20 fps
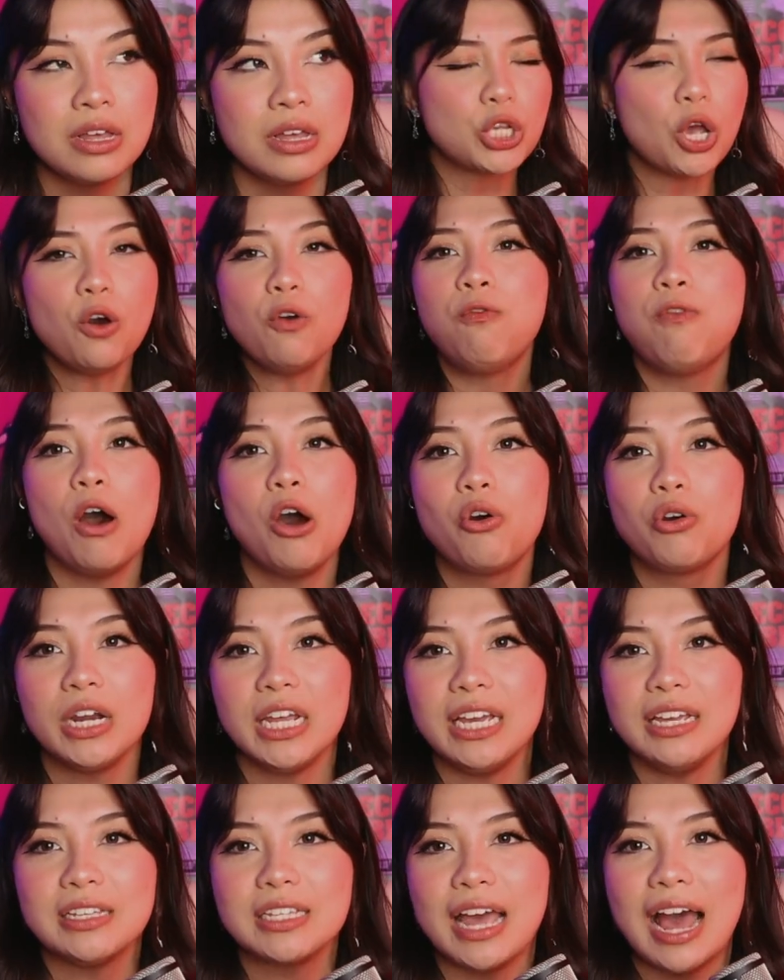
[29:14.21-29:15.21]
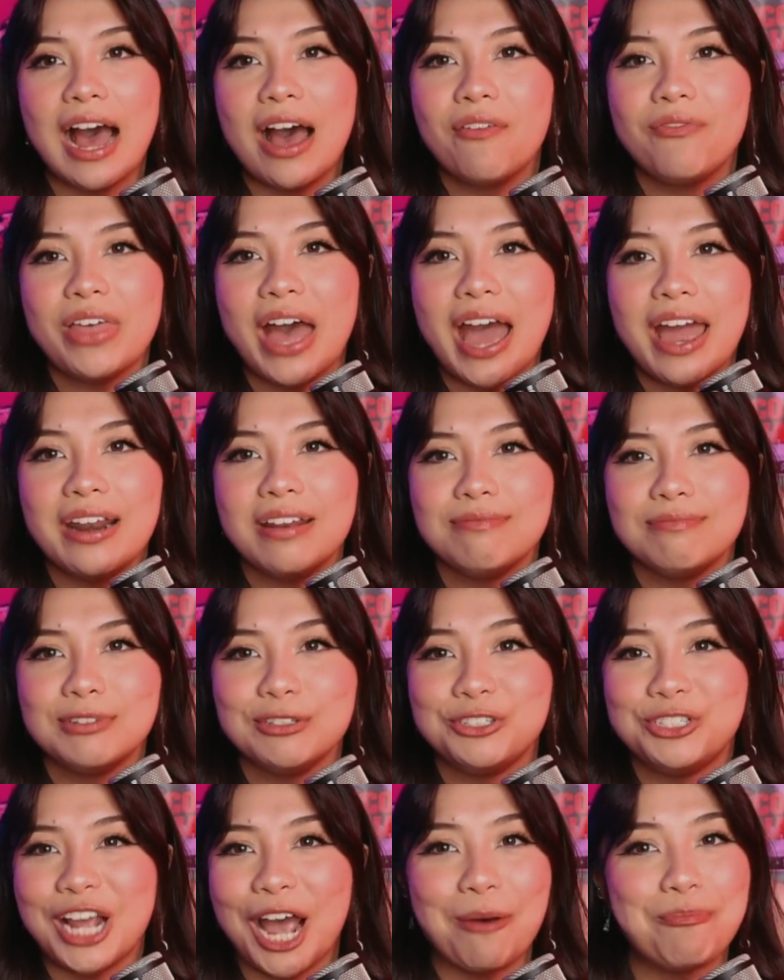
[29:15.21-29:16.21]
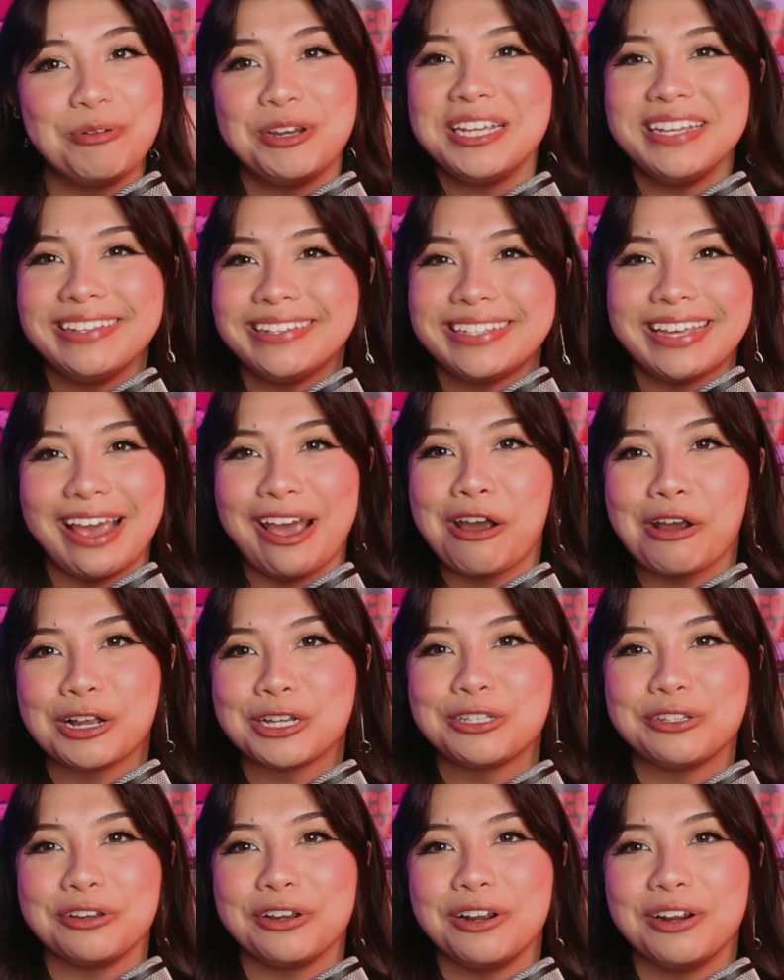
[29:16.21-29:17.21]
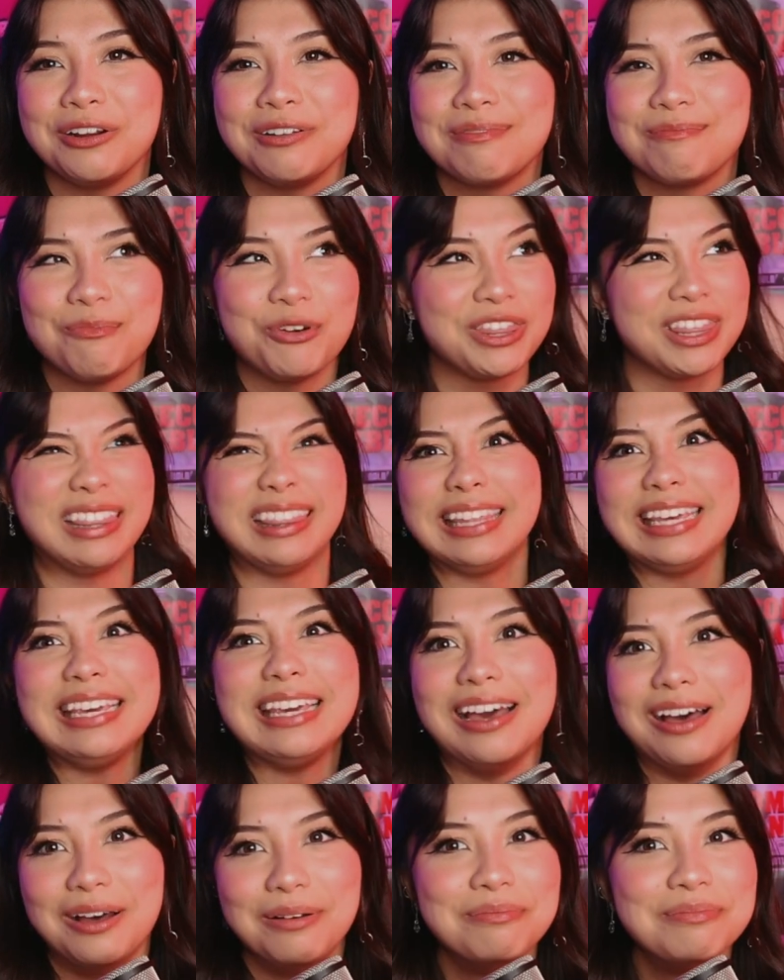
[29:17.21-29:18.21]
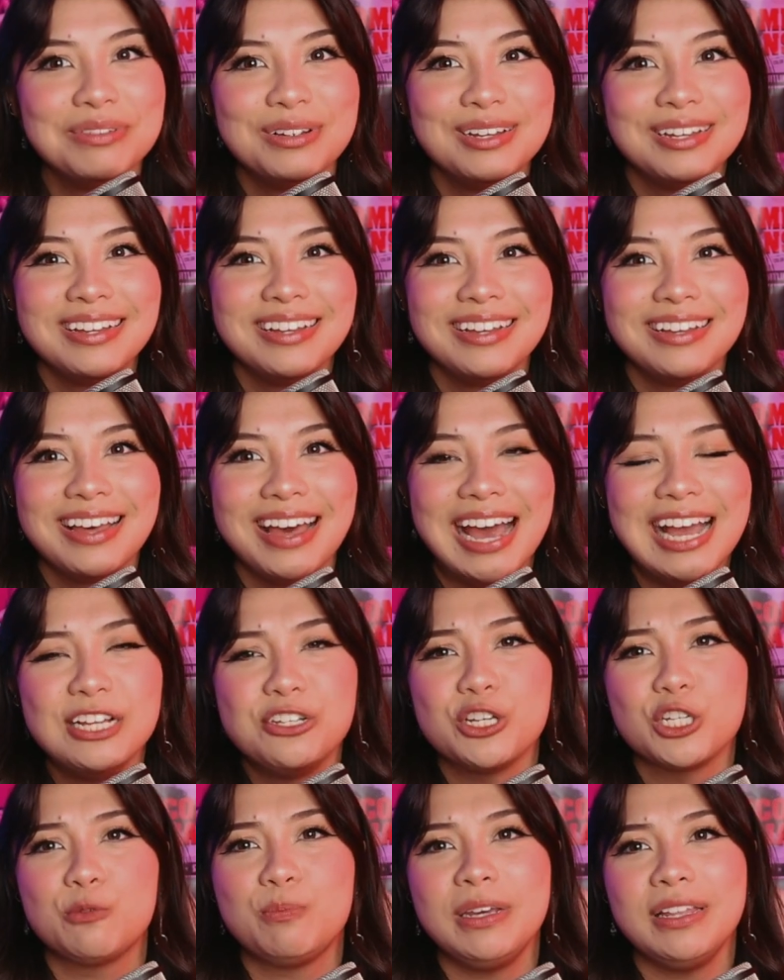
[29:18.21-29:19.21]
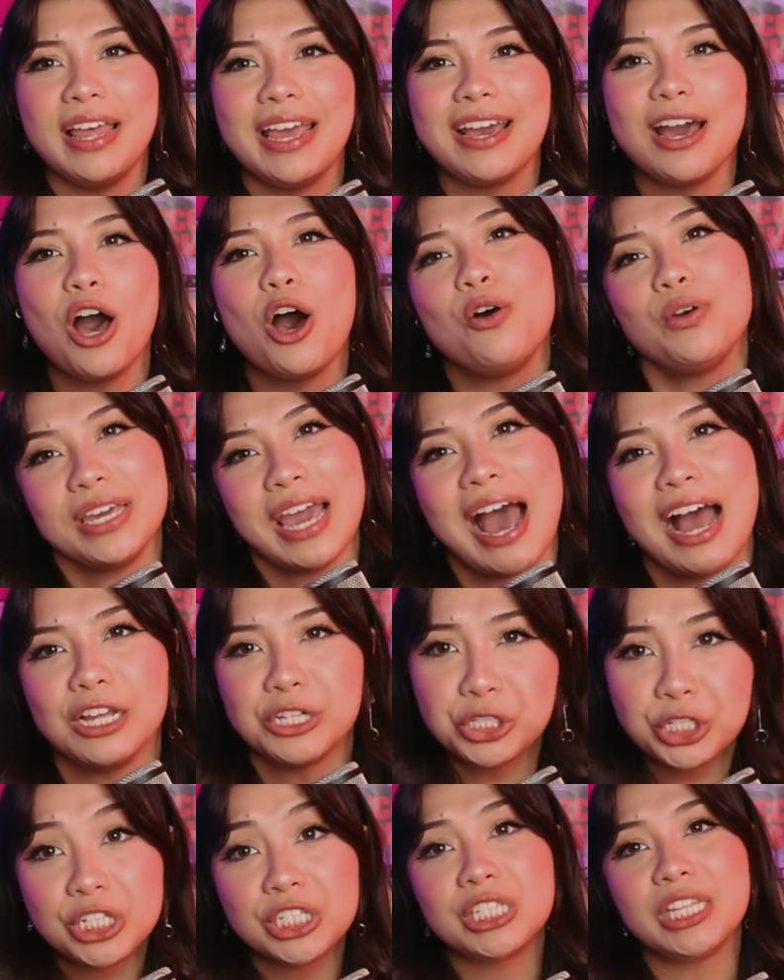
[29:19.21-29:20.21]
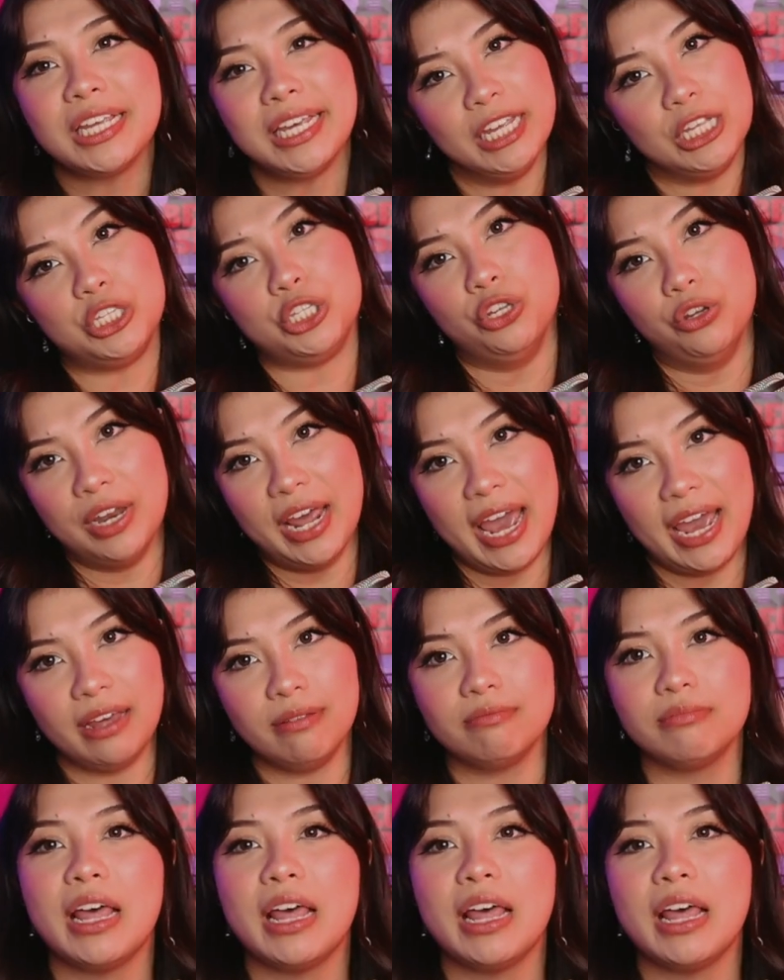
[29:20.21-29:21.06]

So phony to have that Japanese character with Liam and just be like, oh yeah, she's the Kitsune.